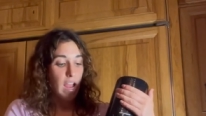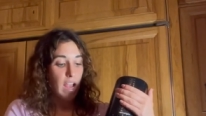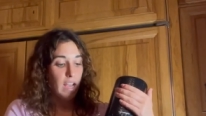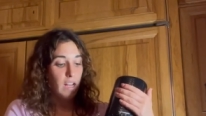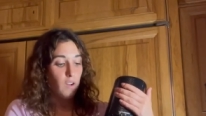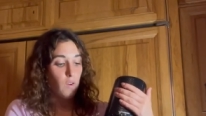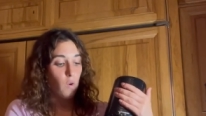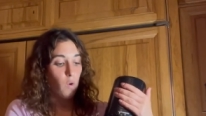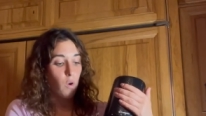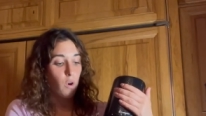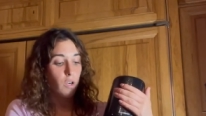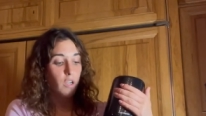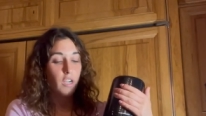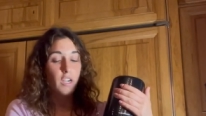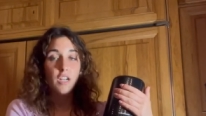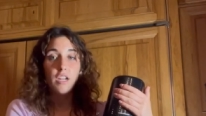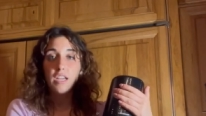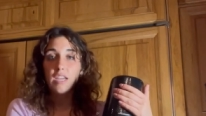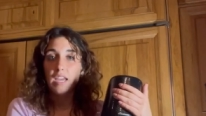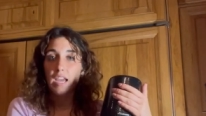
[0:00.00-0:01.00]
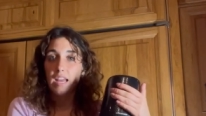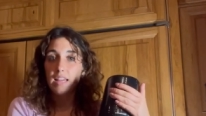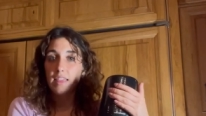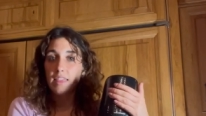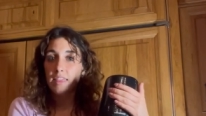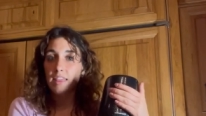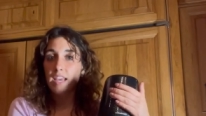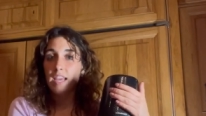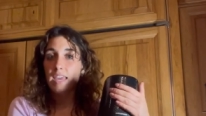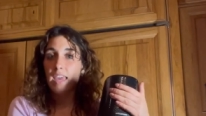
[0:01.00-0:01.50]
in order to
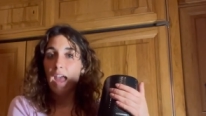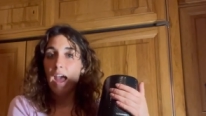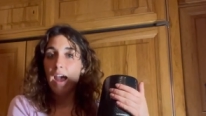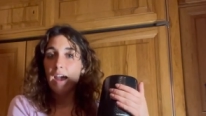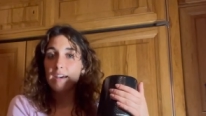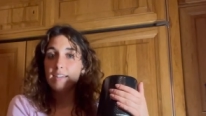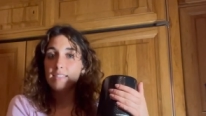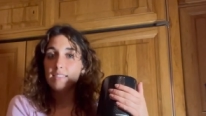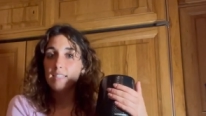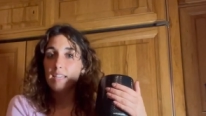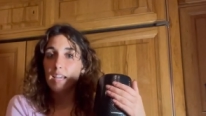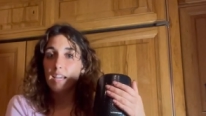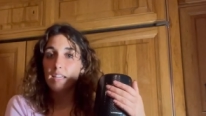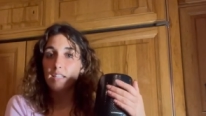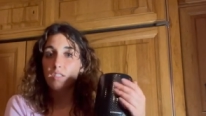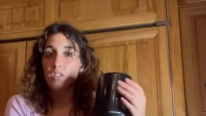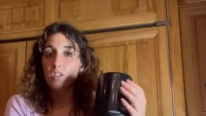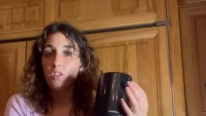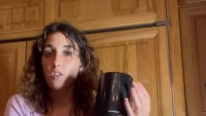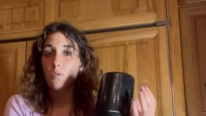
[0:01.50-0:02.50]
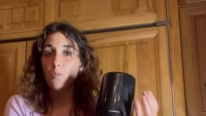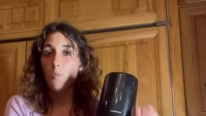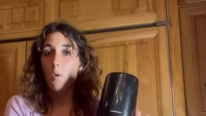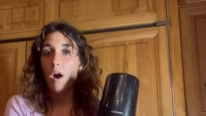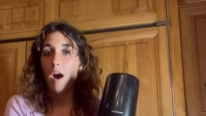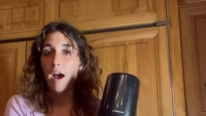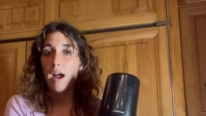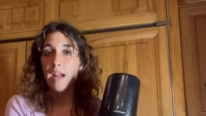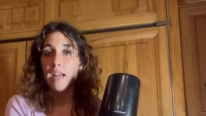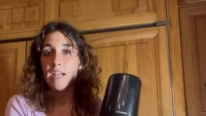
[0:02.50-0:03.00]
get the gas into the
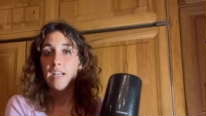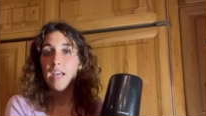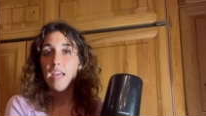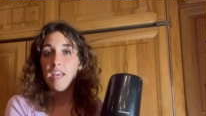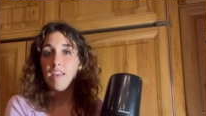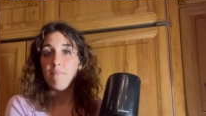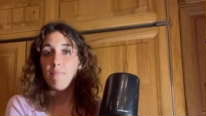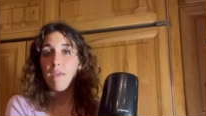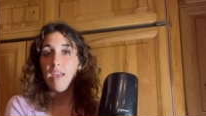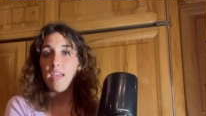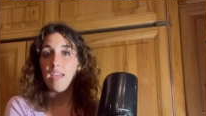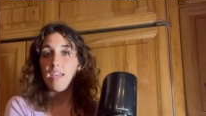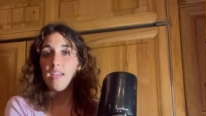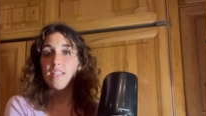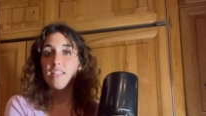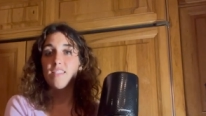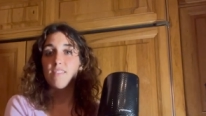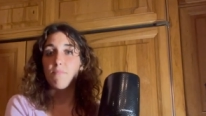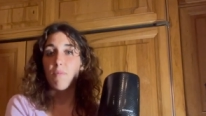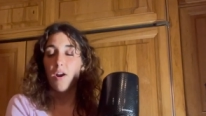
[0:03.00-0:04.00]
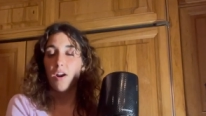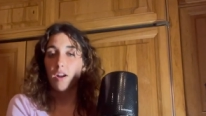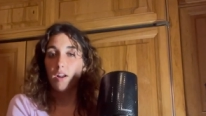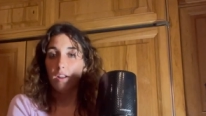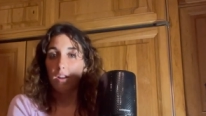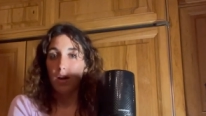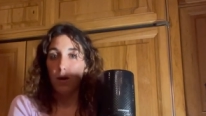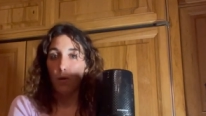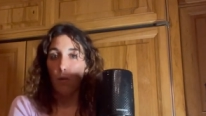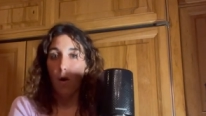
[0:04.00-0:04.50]
wine and make it
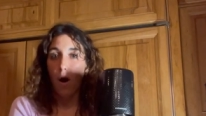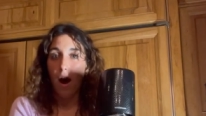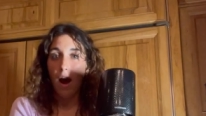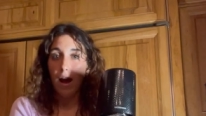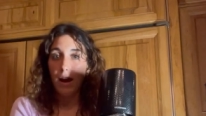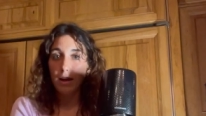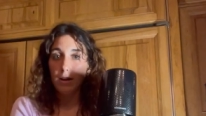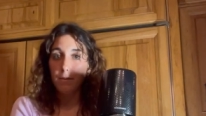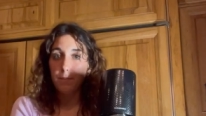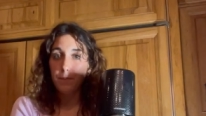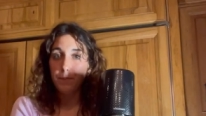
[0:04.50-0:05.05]
sparkling wine.